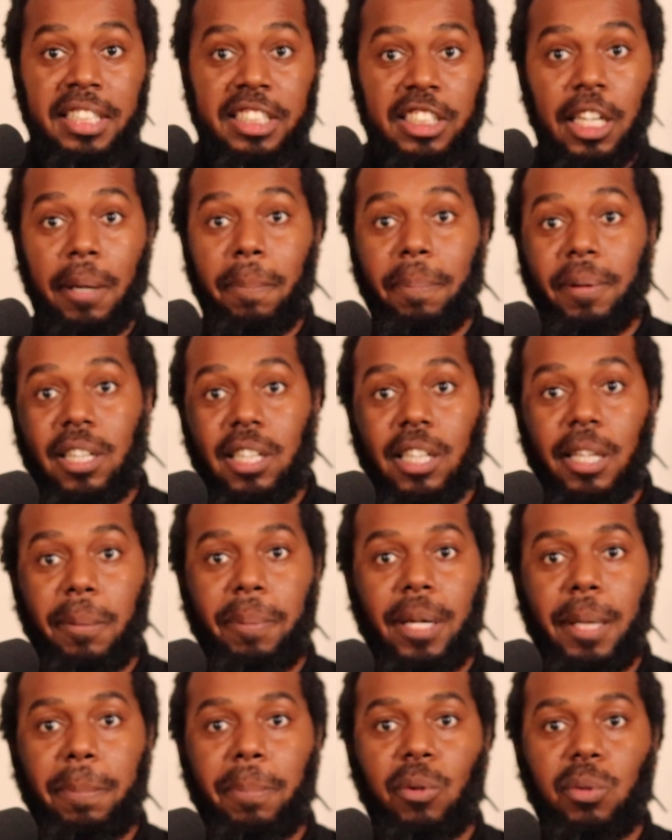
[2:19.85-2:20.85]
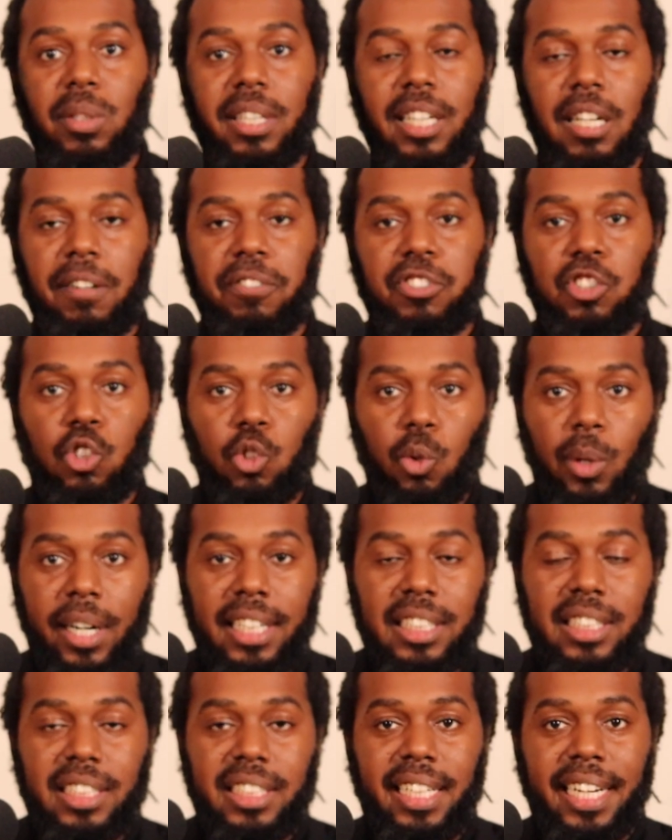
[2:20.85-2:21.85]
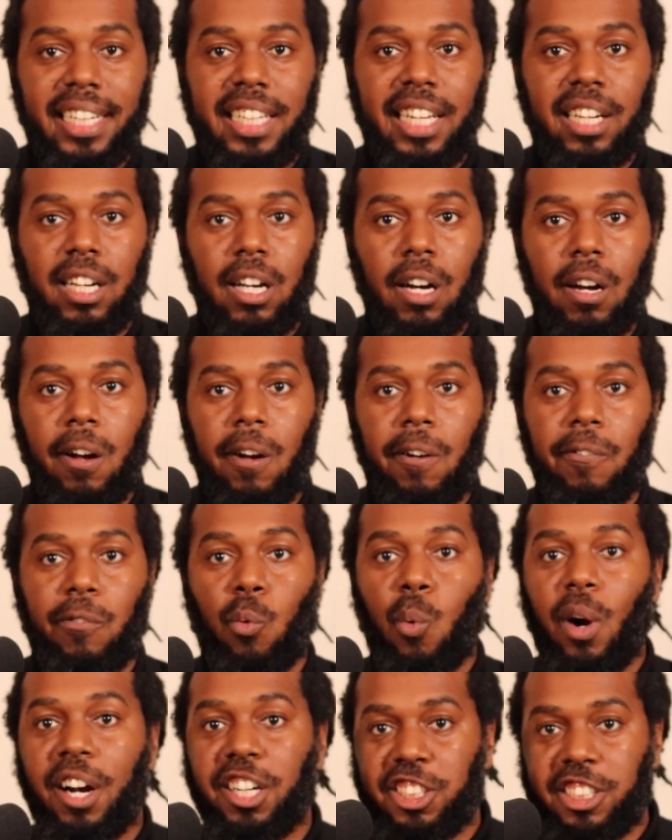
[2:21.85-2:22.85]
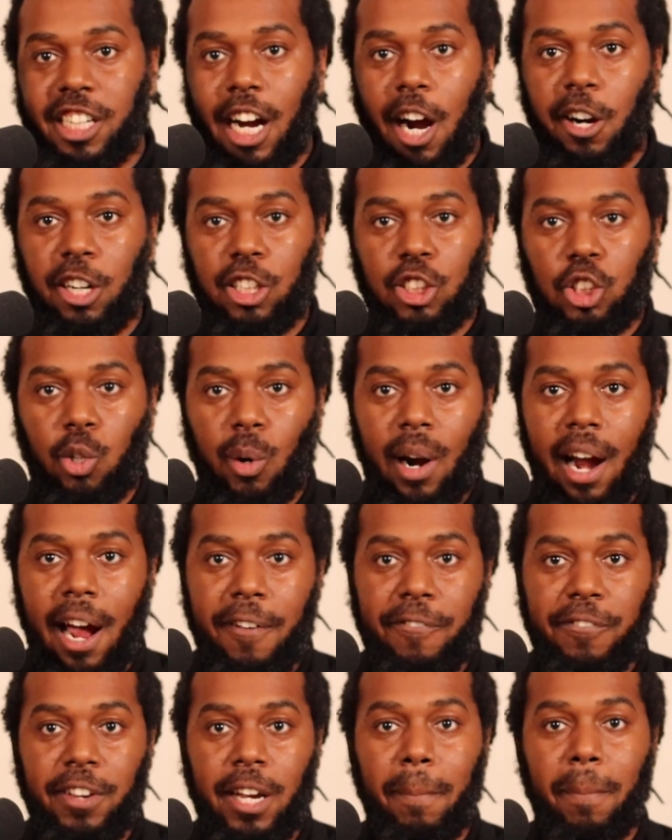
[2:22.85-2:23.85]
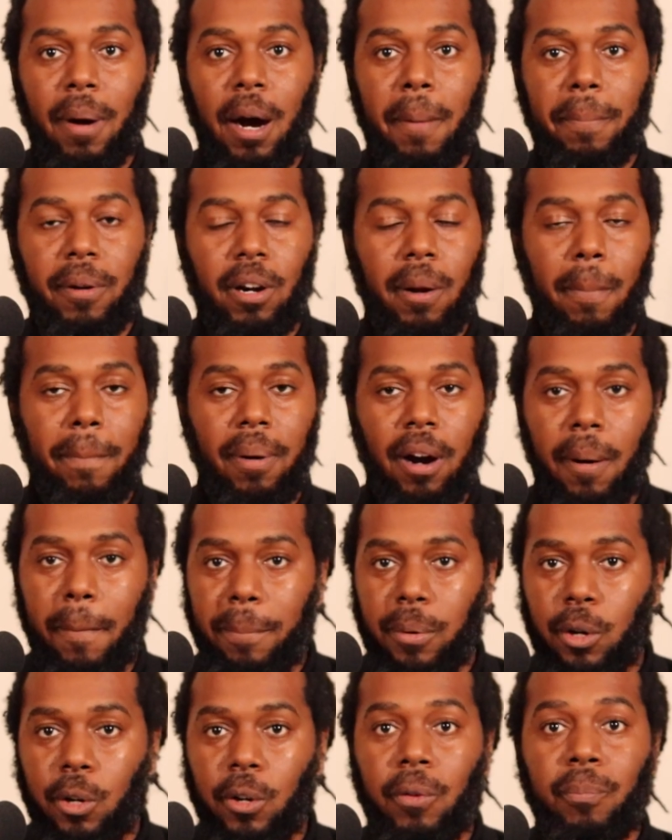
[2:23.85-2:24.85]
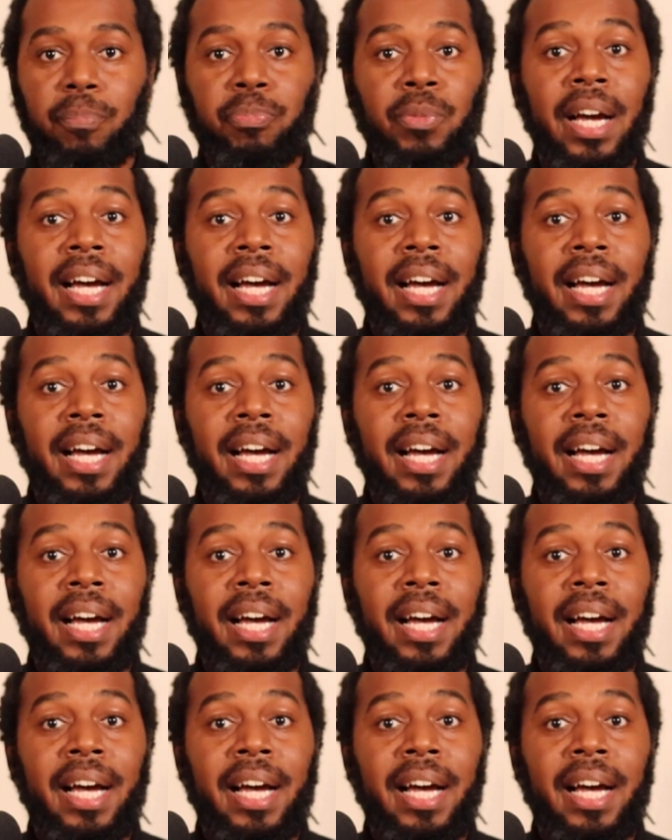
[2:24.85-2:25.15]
Typically, people think of stress, they think of rush hour traffic, bumper to bumper.